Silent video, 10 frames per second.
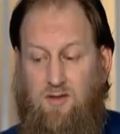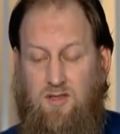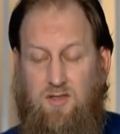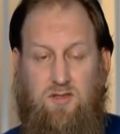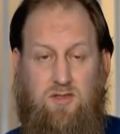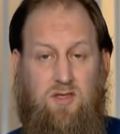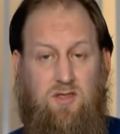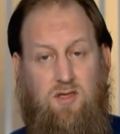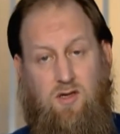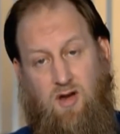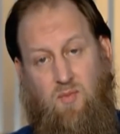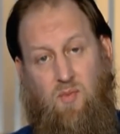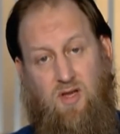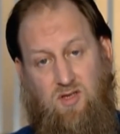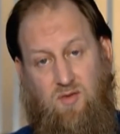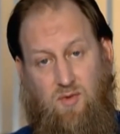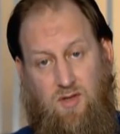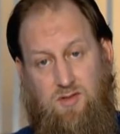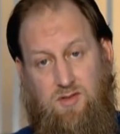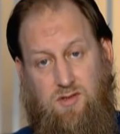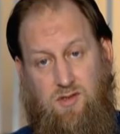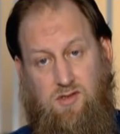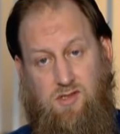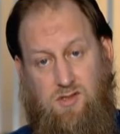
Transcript: This is a great blessing, brothers and